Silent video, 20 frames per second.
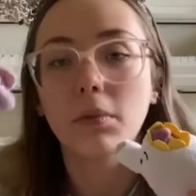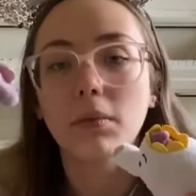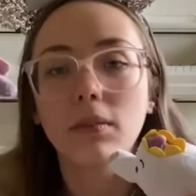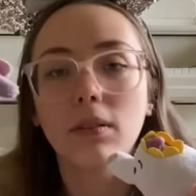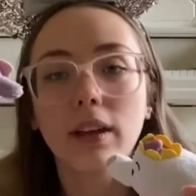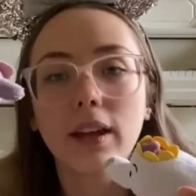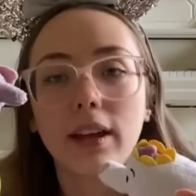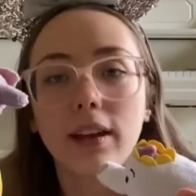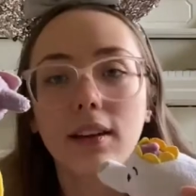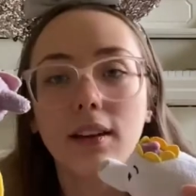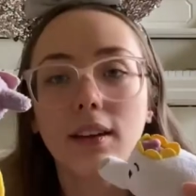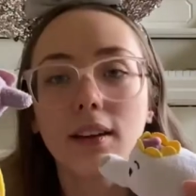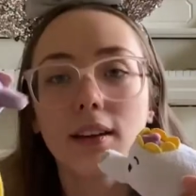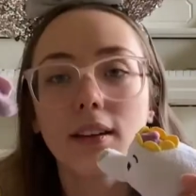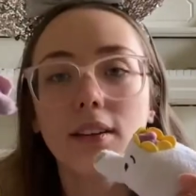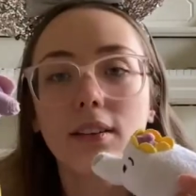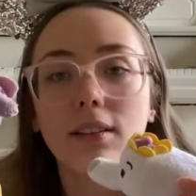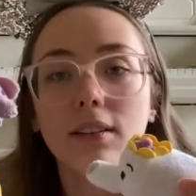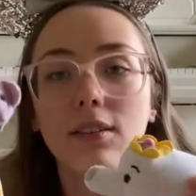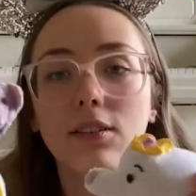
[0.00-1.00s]
Like
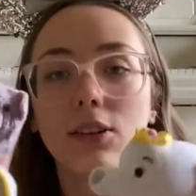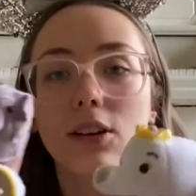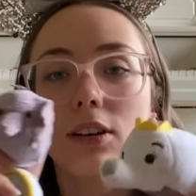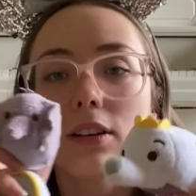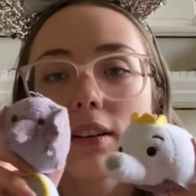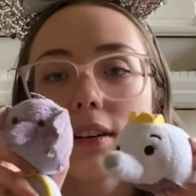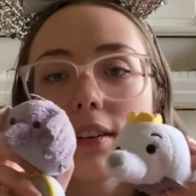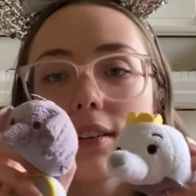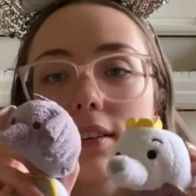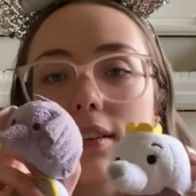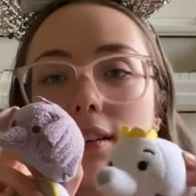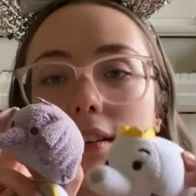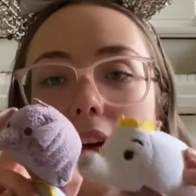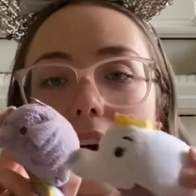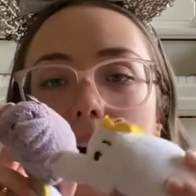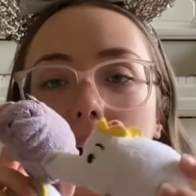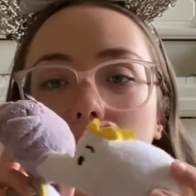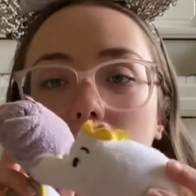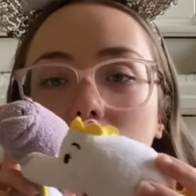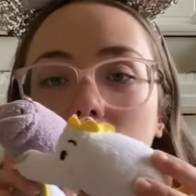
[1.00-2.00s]
his trunk is
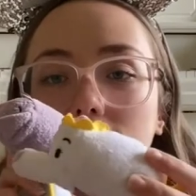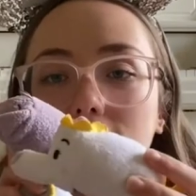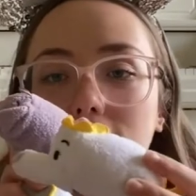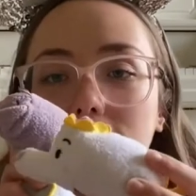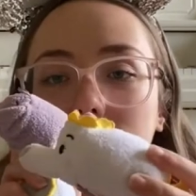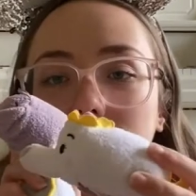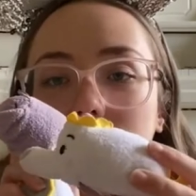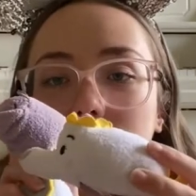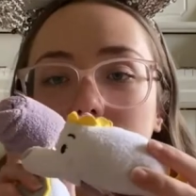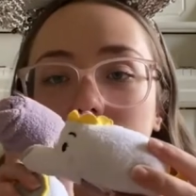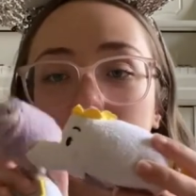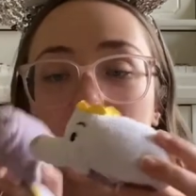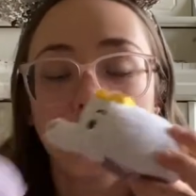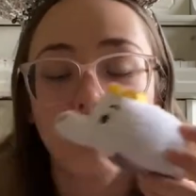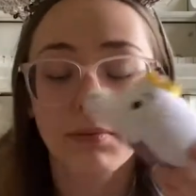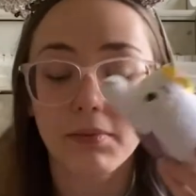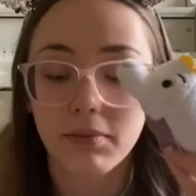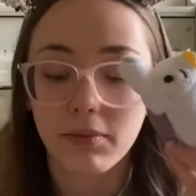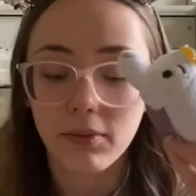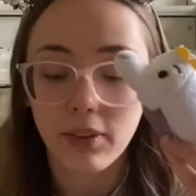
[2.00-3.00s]
not as like
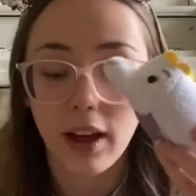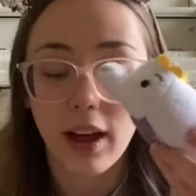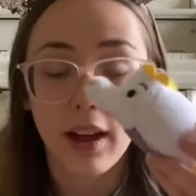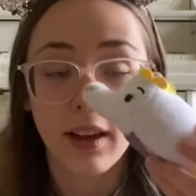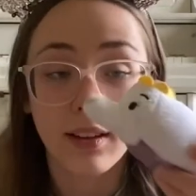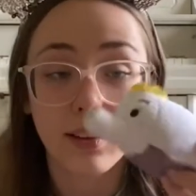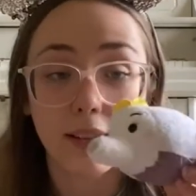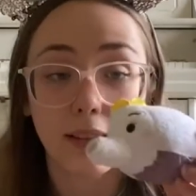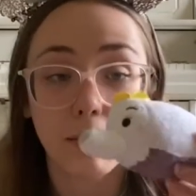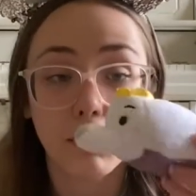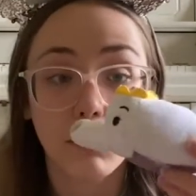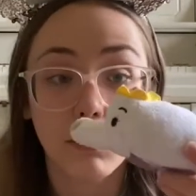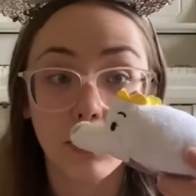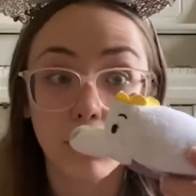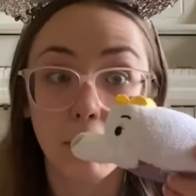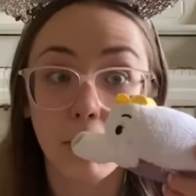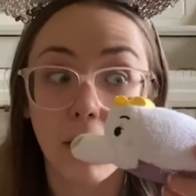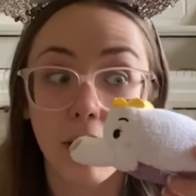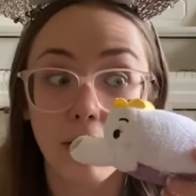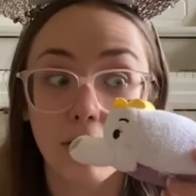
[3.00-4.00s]
that as Miss
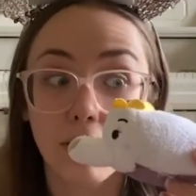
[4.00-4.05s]
Potts.